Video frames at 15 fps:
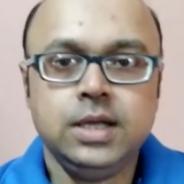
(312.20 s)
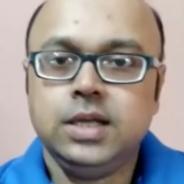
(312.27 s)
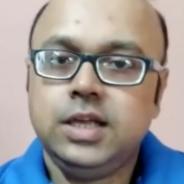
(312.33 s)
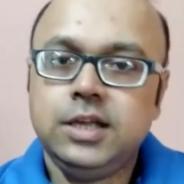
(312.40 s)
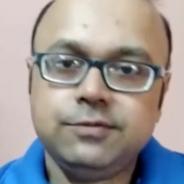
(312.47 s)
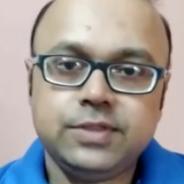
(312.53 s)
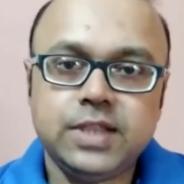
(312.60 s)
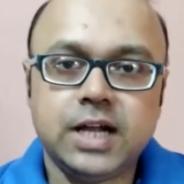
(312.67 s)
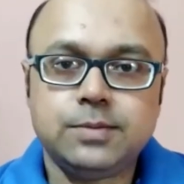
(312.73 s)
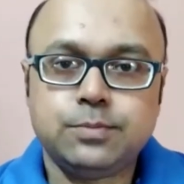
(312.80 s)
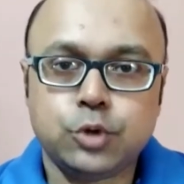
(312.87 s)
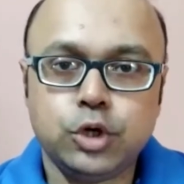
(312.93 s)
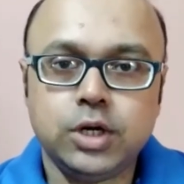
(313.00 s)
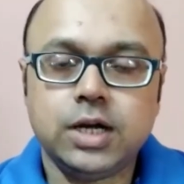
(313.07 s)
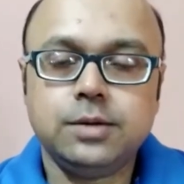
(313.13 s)
If that
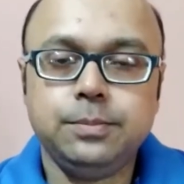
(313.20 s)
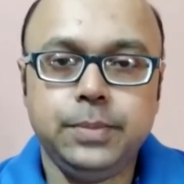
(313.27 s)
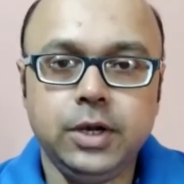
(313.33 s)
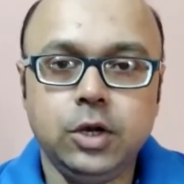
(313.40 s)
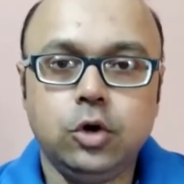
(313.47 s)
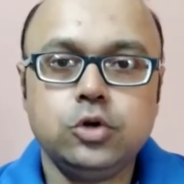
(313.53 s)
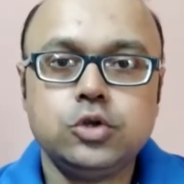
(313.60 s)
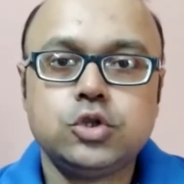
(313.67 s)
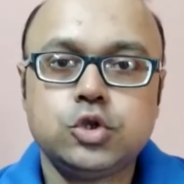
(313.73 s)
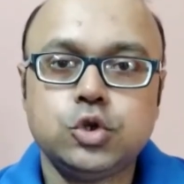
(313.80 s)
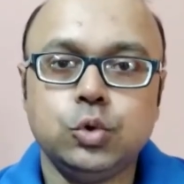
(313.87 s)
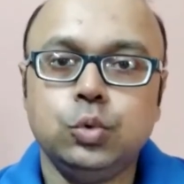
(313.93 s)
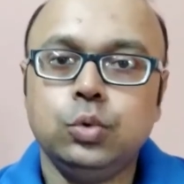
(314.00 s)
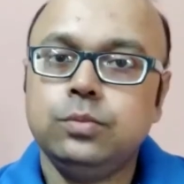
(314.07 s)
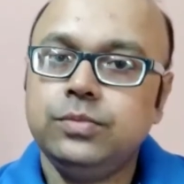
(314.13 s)
product belongs
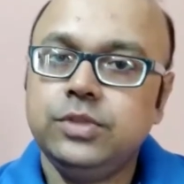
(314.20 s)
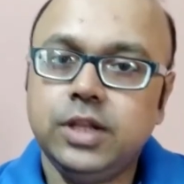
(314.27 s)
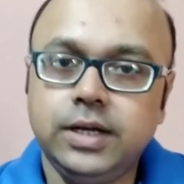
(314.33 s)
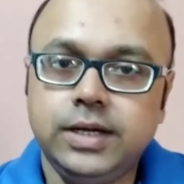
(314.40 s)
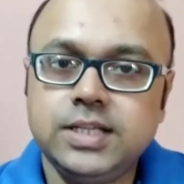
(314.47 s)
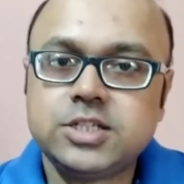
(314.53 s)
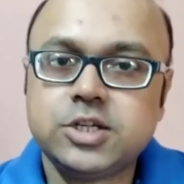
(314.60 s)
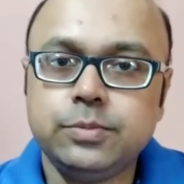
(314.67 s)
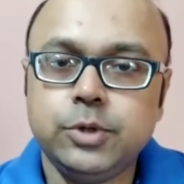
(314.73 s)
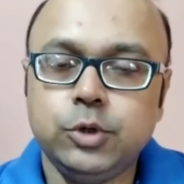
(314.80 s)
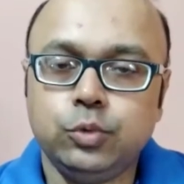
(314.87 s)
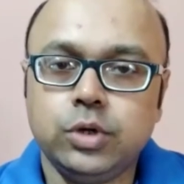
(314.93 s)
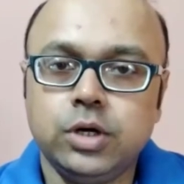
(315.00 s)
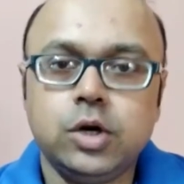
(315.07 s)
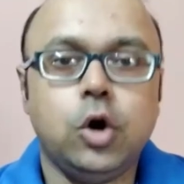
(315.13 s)
to the
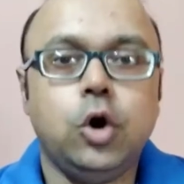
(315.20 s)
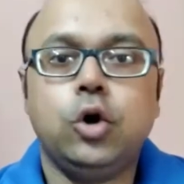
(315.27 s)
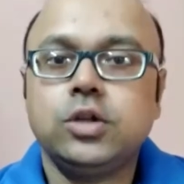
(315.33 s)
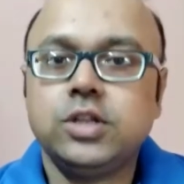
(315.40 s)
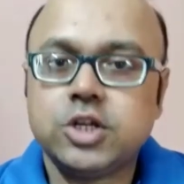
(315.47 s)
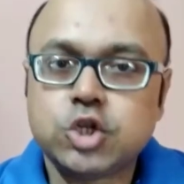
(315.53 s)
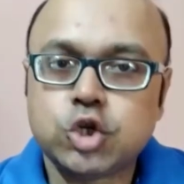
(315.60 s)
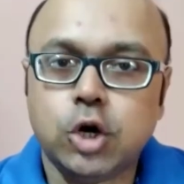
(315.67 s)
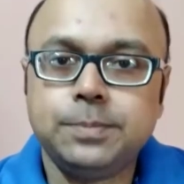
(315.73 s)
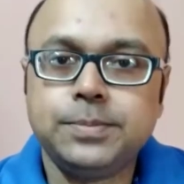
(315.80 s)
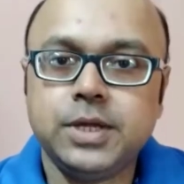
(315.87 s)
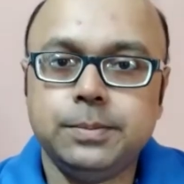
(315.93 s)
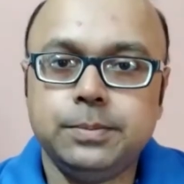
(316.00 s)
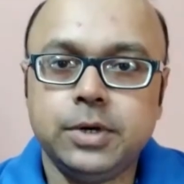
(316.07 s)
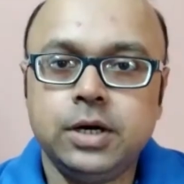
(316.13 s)
distributor or the
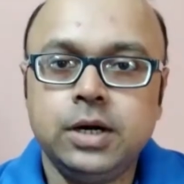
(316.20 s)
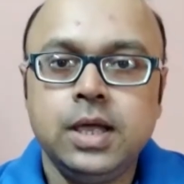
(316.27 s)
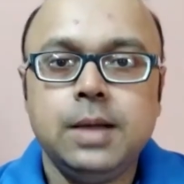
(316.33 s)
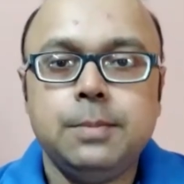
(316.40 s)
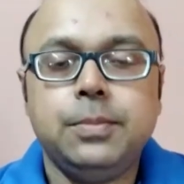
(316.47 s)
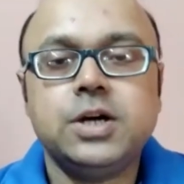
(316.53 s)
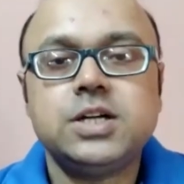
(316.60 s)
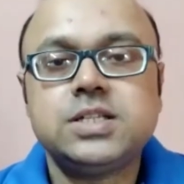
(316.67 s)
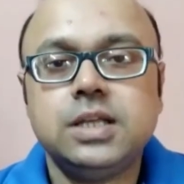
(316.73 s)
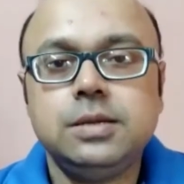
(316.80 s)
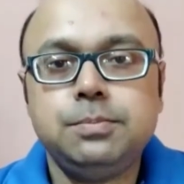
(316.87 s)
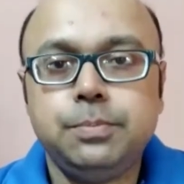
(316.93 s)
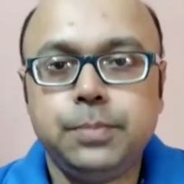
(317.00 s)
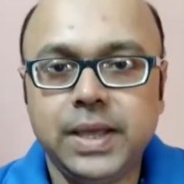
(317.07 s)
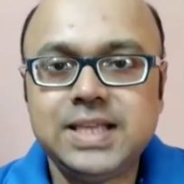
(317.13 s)
shopkeeper,
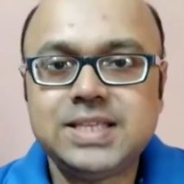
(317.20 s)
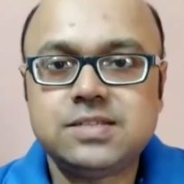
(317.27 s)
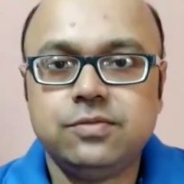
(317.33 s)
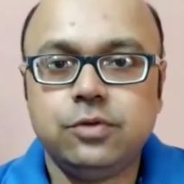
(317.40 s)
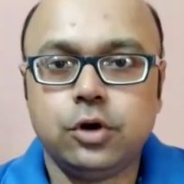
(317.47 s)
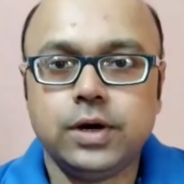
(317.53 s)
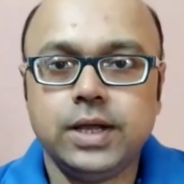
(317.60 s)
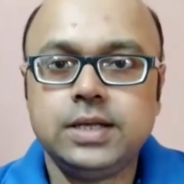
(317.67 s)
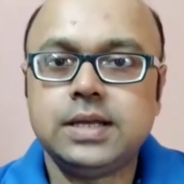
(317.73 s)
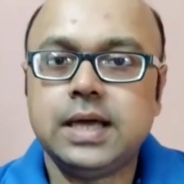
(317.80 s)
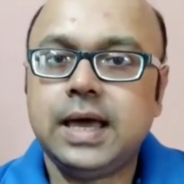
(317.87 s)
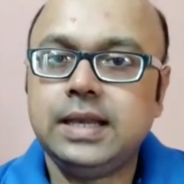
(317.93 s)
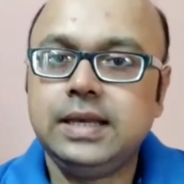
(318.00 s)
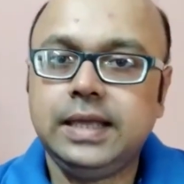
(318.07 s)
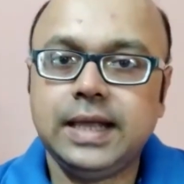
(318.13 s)
person pays for it
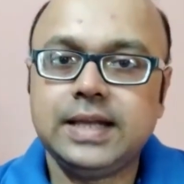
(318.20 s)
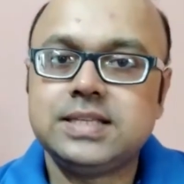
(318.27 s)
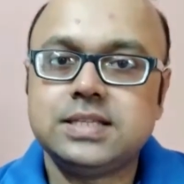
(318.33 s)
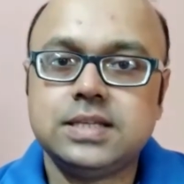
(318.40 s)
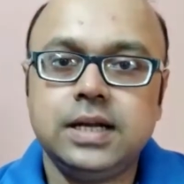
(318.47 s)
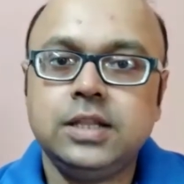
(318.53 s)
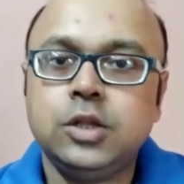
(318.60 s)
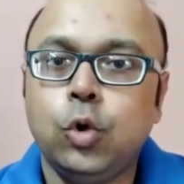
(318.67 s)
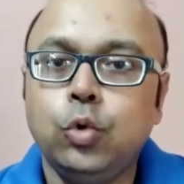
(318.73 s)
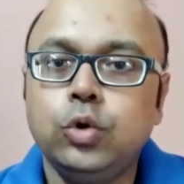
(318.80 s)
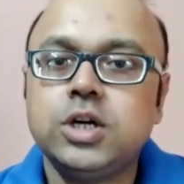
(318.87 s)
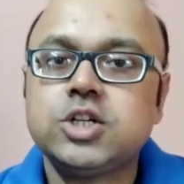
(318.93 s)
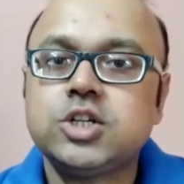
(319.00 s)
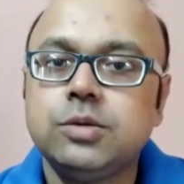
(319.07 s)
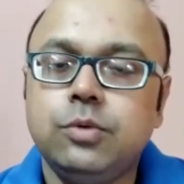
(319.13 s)
and gets it, the
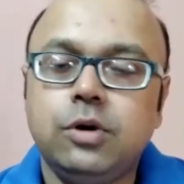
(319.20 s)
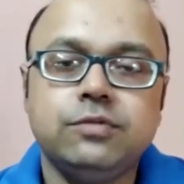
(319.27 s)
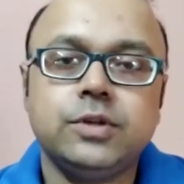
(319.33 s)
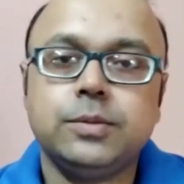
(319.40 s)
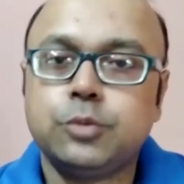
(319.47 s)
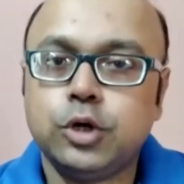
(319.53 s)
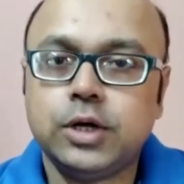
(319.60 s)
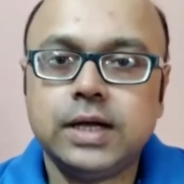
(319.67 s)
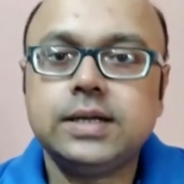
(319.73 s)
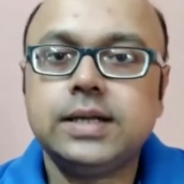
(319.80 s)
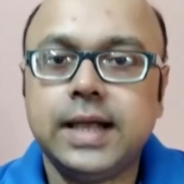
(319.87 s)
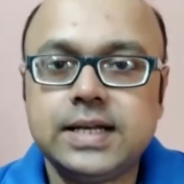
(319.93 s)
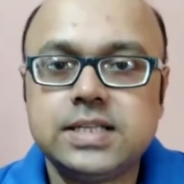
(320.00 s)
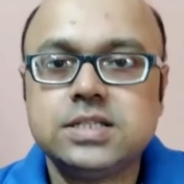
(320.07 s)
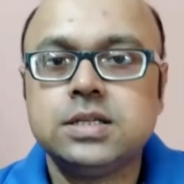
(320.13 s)
ownership of the product
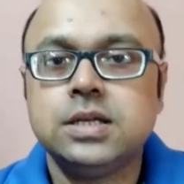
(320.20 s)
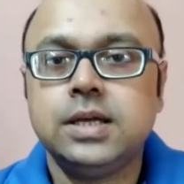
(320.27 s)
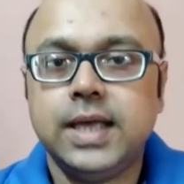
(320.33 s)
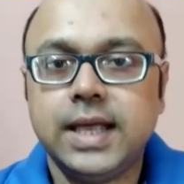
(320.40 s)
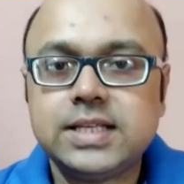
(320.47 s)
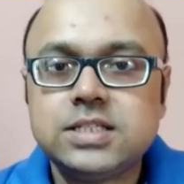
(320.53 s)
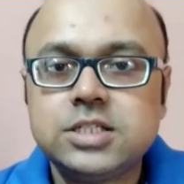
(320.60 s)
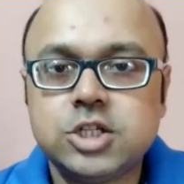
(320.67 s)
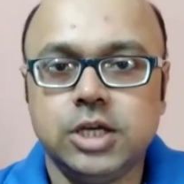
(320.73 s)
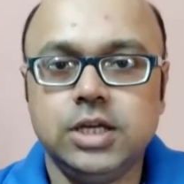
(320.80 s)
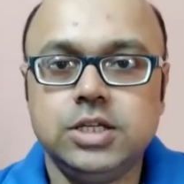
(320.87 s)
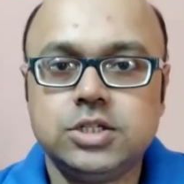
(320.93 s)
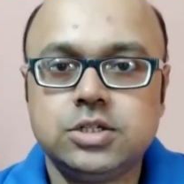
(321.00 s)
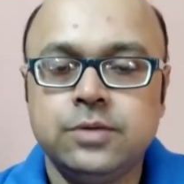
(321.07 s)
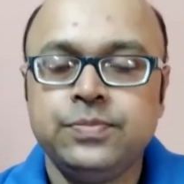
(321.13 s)
gets
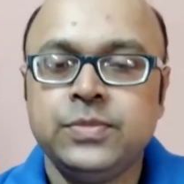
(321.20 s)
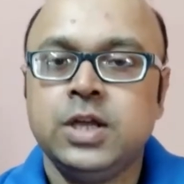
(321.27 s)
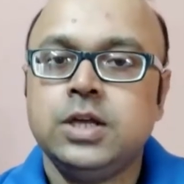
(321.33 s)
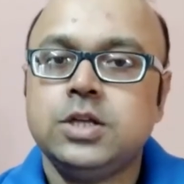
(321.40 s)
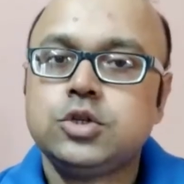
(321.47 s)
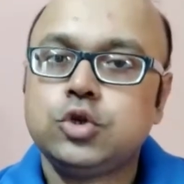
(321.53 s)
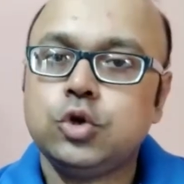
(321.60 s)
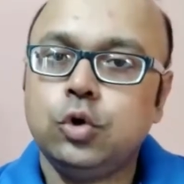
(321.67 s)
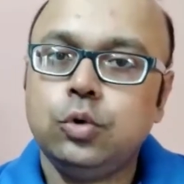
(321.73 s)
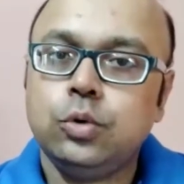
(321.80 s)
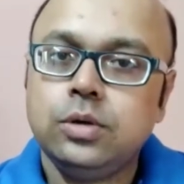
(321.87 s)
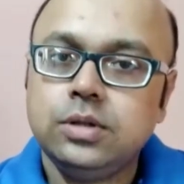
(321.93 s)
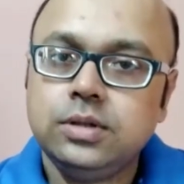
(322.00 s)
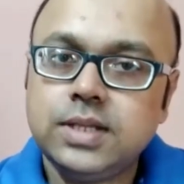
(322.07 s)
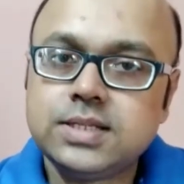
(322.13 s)
exchanged. So
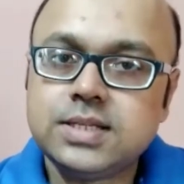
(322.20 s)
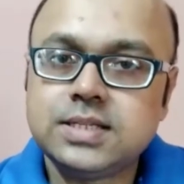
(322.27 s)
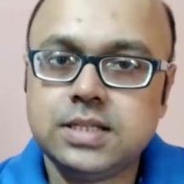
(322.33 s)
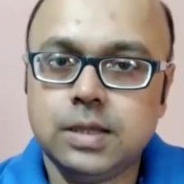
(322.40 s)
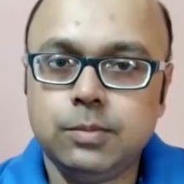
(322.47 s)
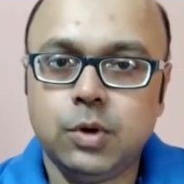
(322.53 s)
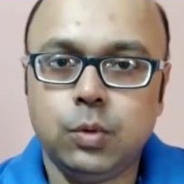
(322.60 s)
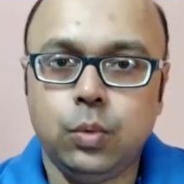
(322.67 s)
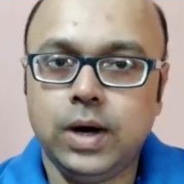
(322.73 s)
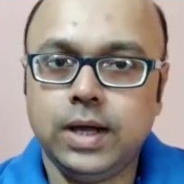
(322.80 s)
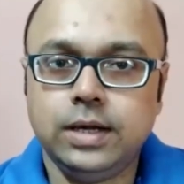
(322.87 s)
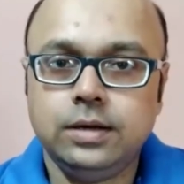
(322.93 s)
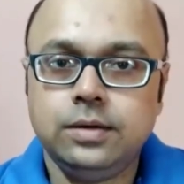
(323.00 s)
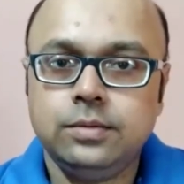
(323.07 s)
this is number one.